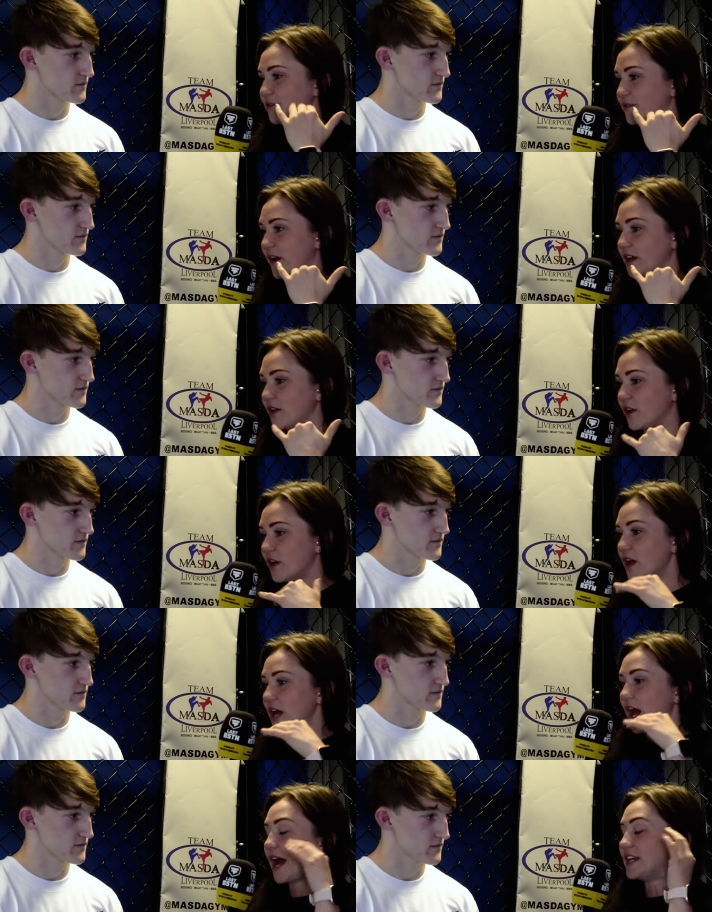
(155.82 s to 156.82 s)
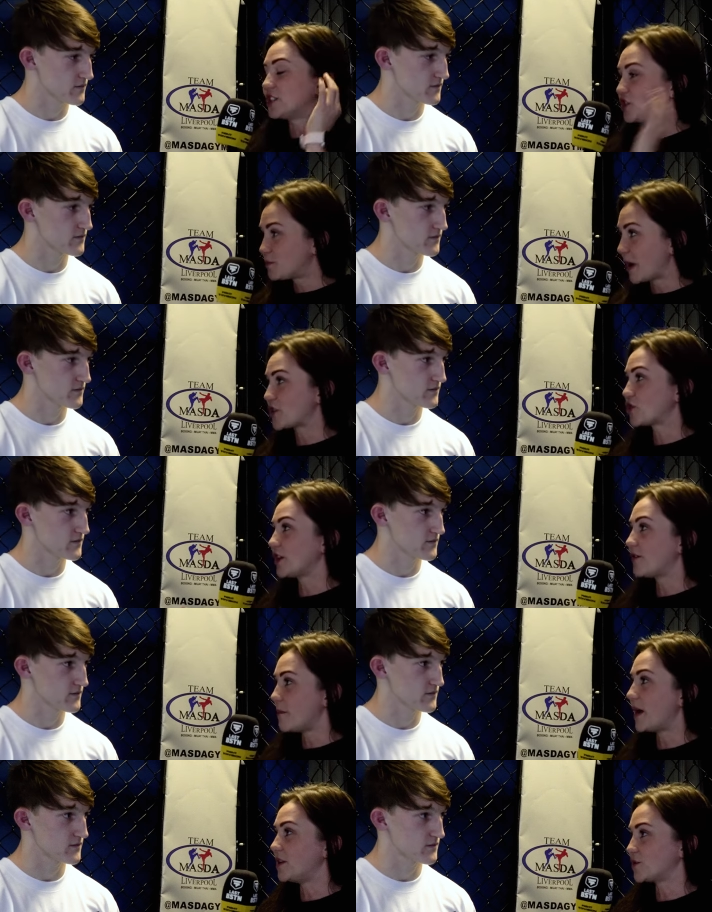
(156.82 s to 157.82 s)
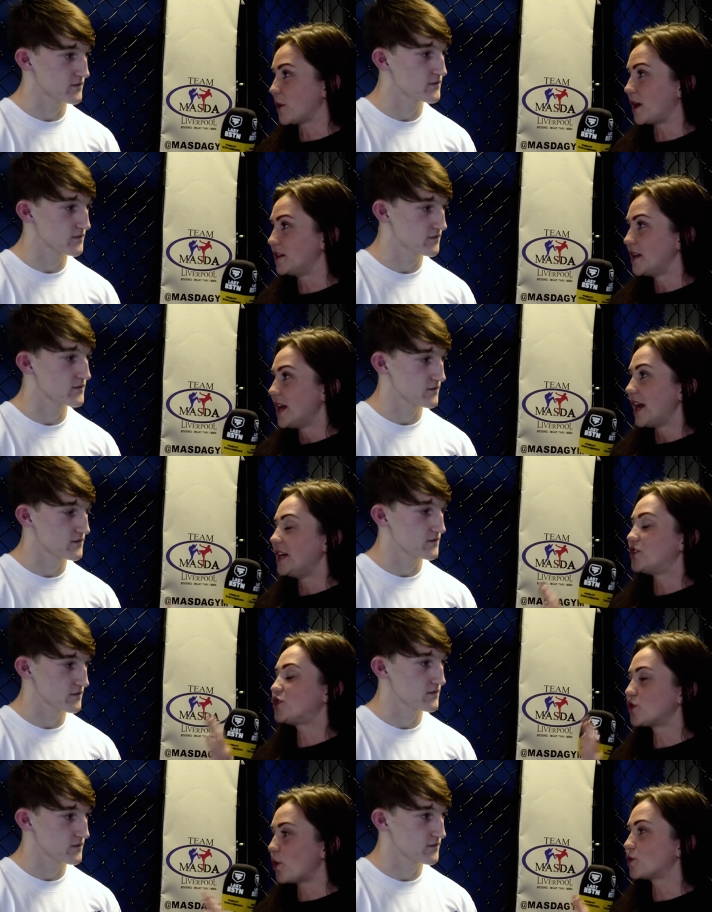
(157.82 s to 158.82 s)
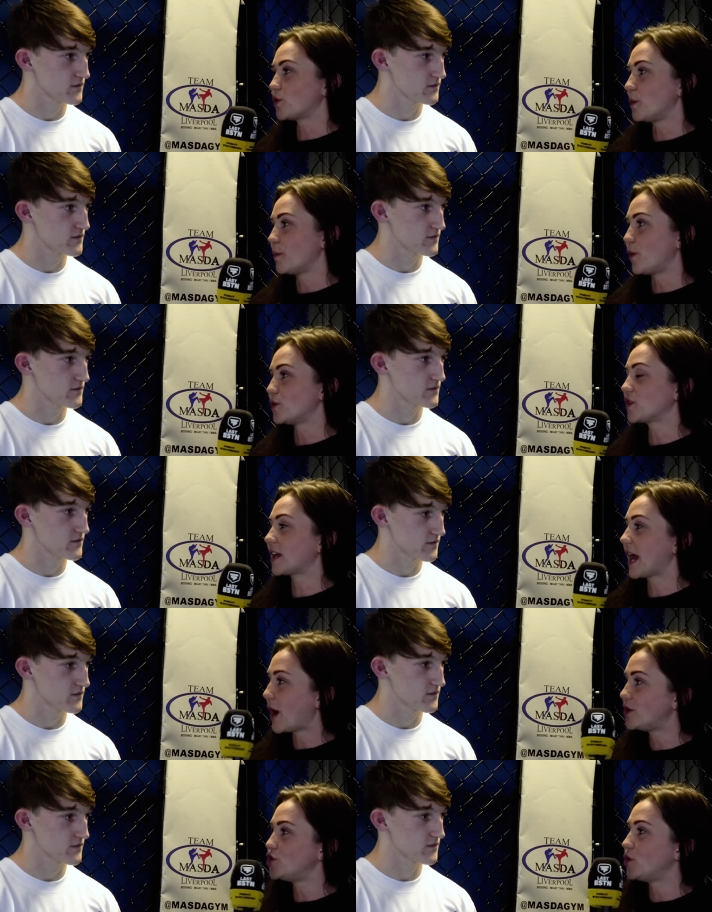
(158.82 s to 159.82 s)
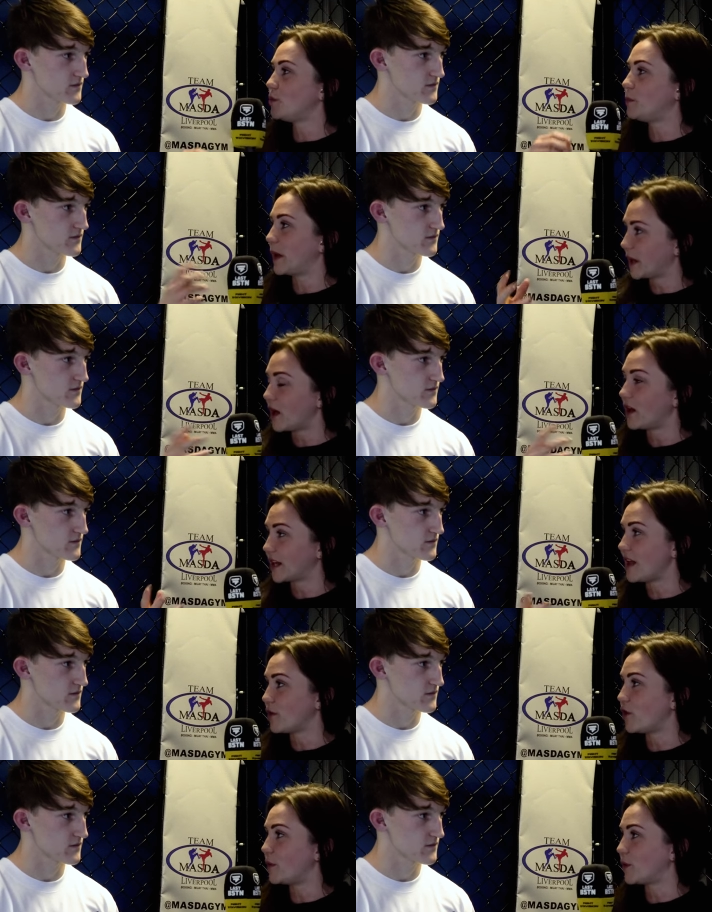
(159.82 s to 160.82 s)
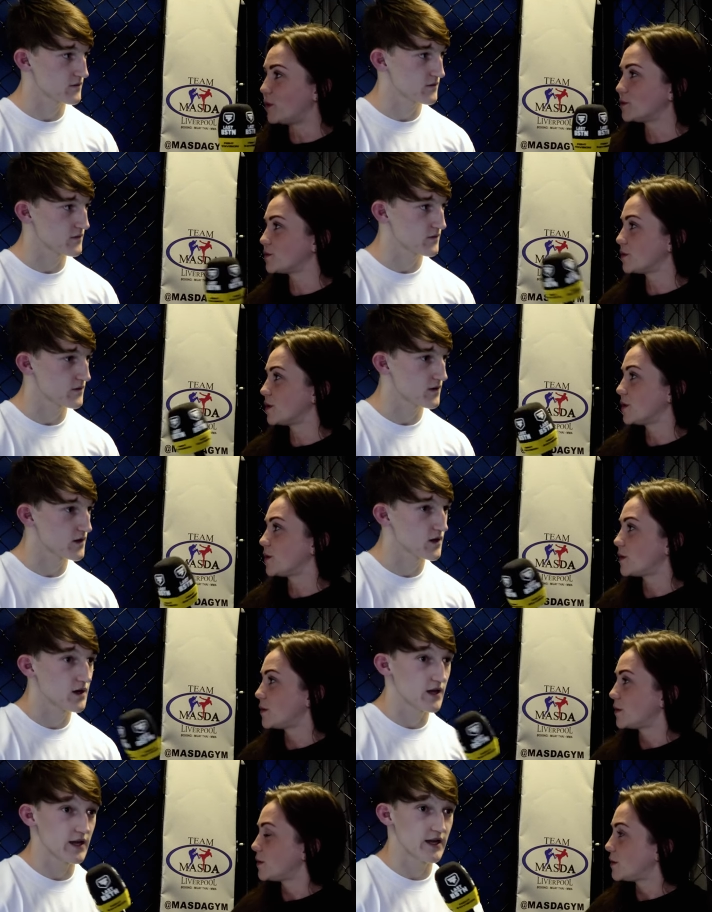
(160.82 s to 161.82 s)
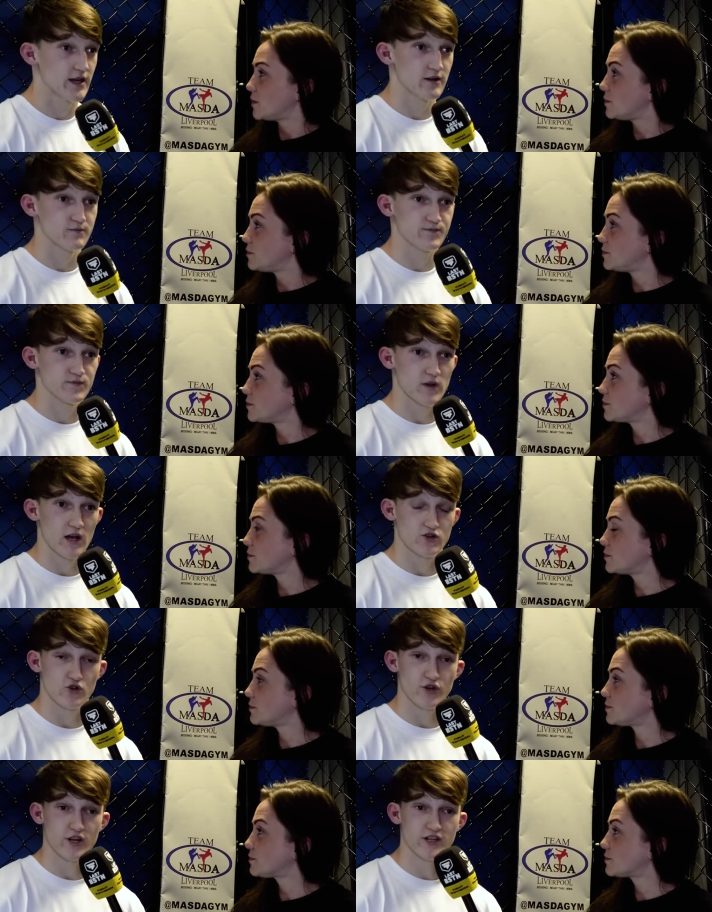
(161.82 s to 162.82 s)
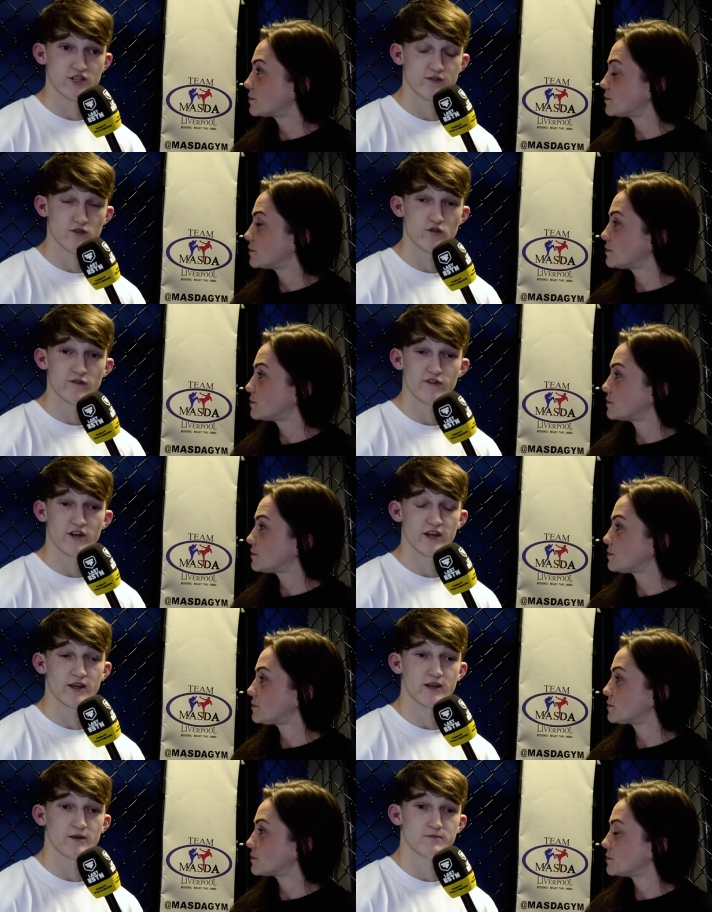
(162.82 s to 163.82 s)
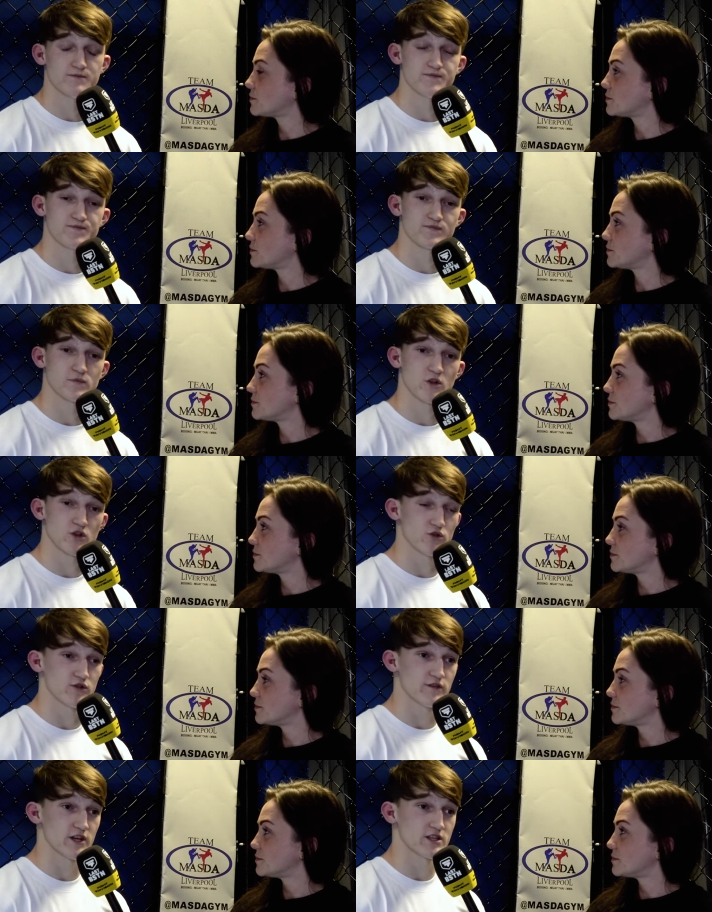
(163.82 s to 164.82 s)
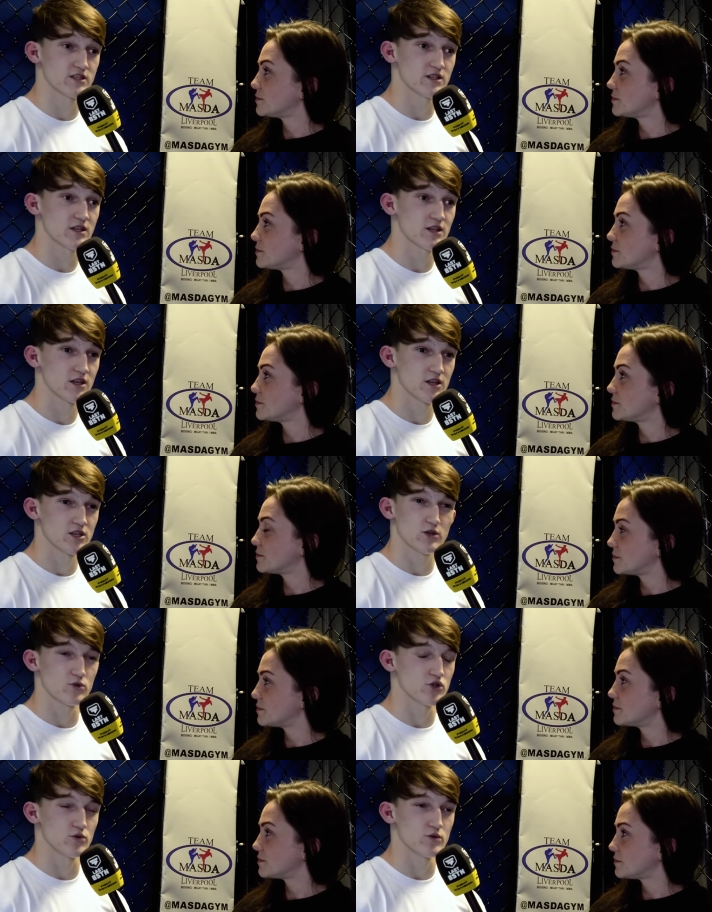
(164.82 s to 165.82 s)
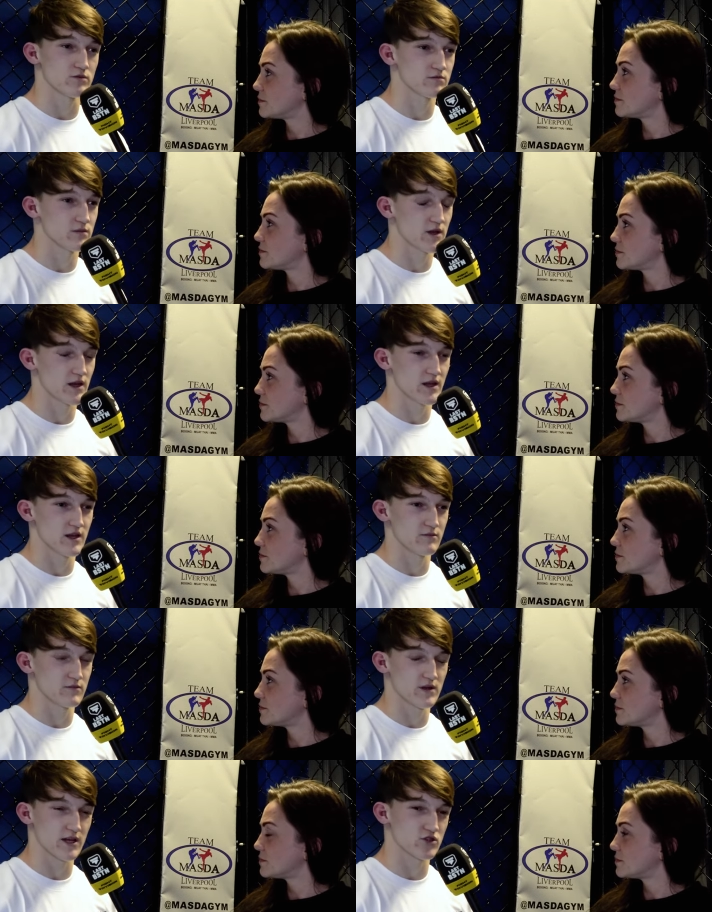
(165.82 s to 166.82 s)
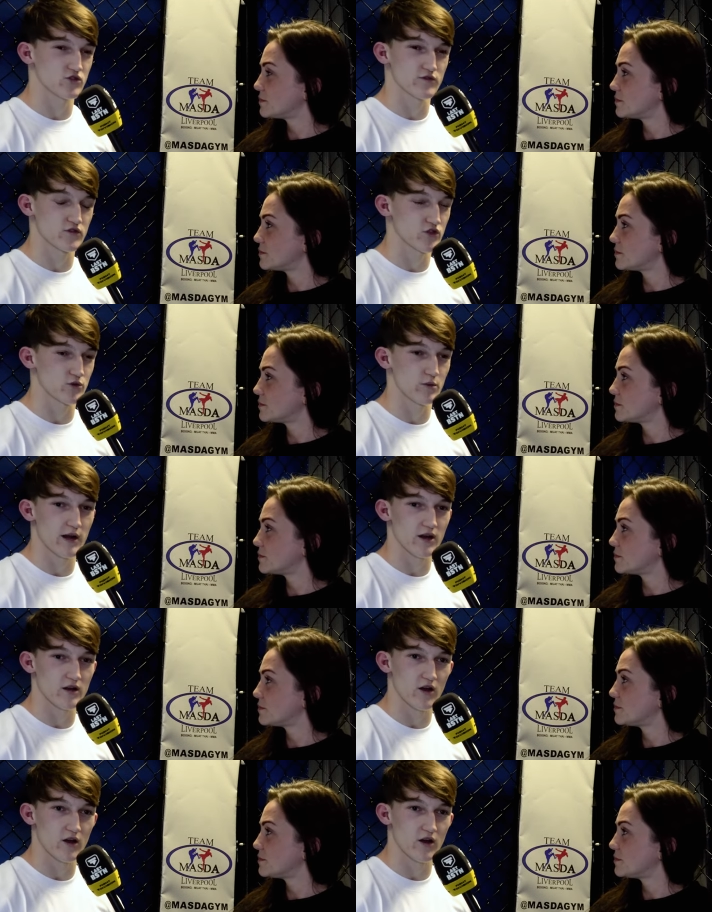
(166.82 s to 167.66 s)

Speaker 1: of a fighter, and especially for men as well, is so important. So, like, how did you get involved with those?
Speaker 2: I'd done an interview for a university. They were doing like stuff to do with mental